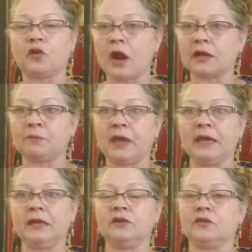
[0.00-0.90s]
chronic
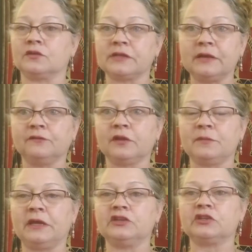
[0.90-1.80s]
pain. There's
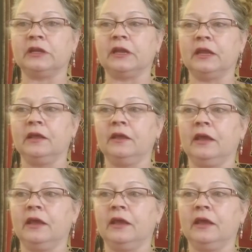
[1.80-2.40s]
inflammation.